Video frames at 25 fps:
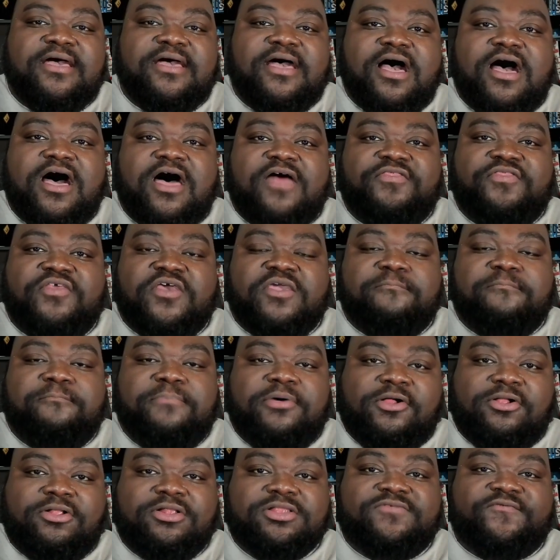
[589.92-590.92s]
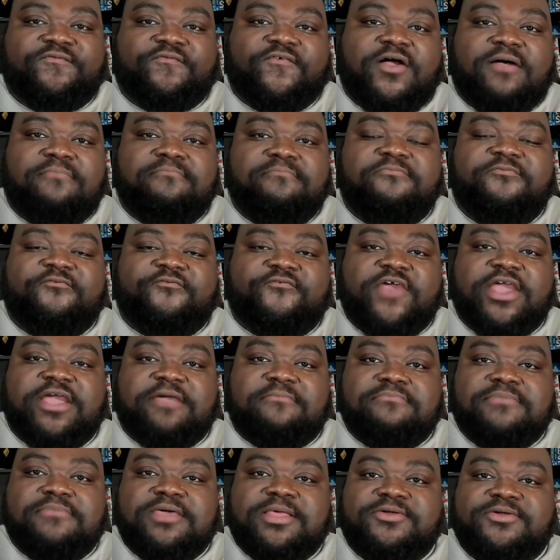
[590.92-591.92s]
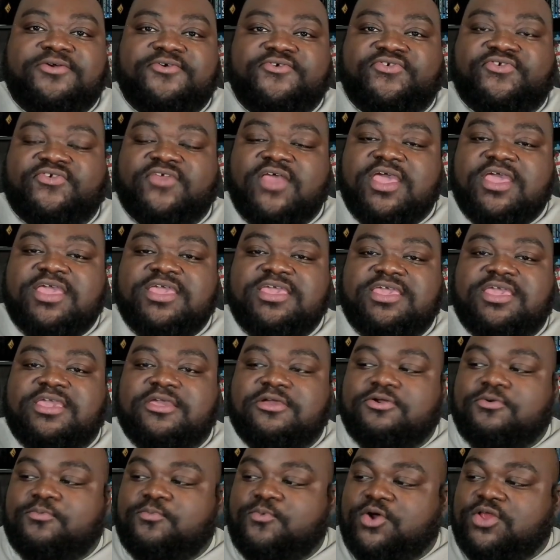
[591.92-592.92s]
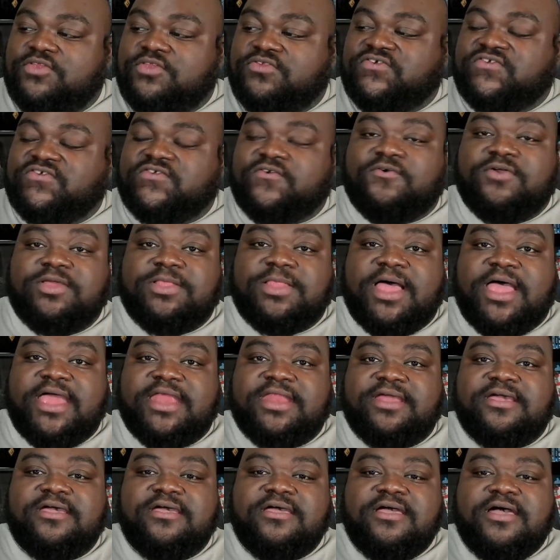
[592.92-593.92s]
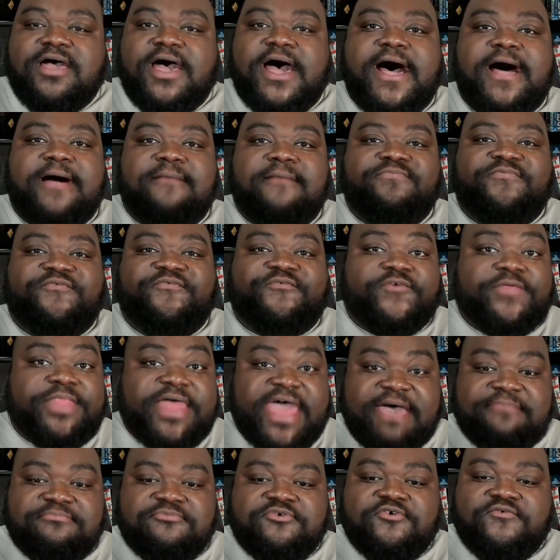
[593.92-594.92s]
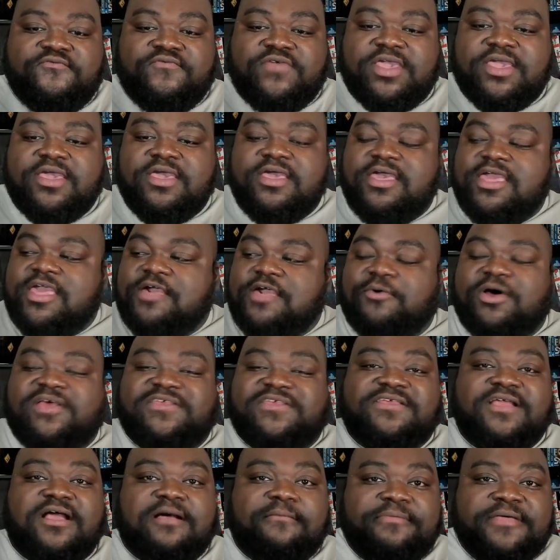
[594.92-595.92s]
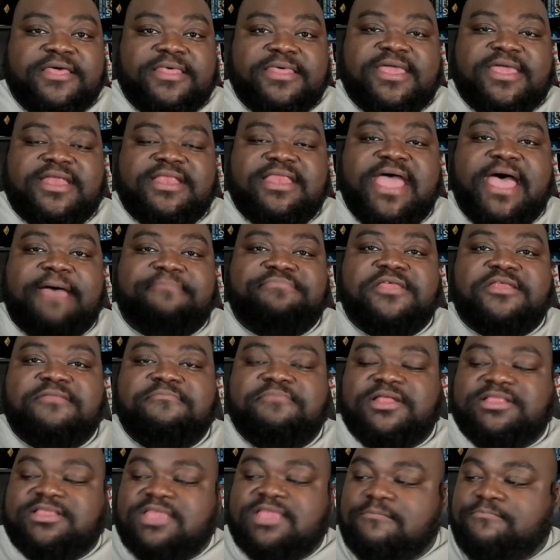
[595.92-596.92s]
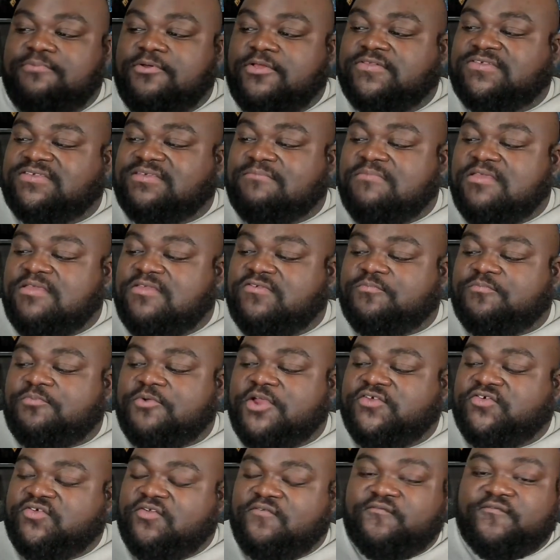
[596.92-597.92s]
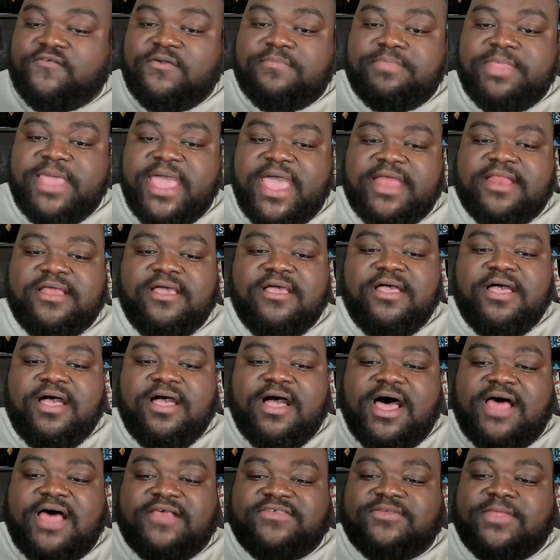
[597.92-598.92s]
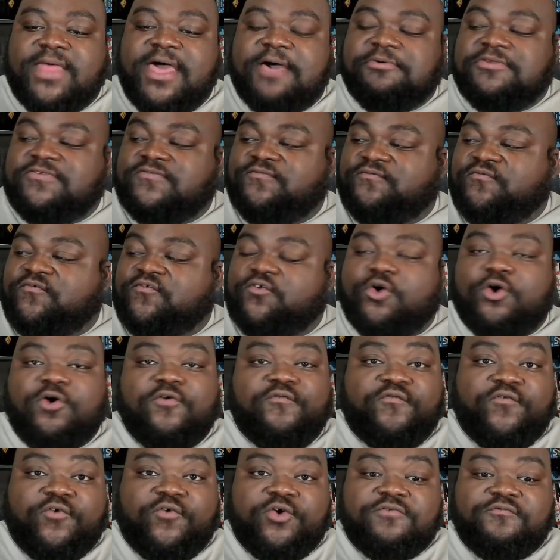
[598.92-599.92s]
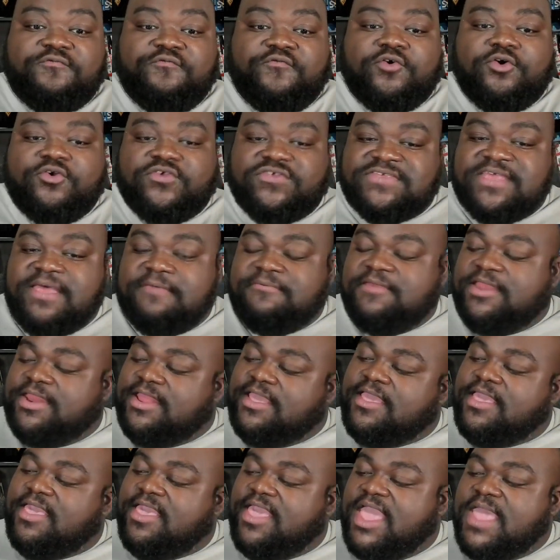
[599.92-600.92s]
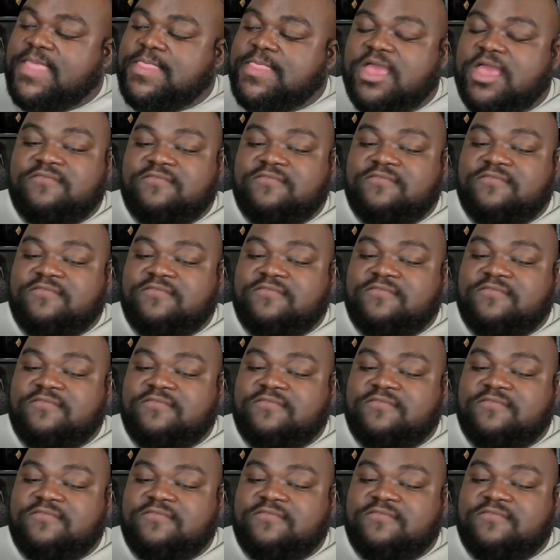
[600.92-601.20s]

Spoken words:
They pulled from Frank Miller's Year One storyline for that movie. It wasn't completely adapted, but they pulled some inspiration from that. So that was 404 to 407, and then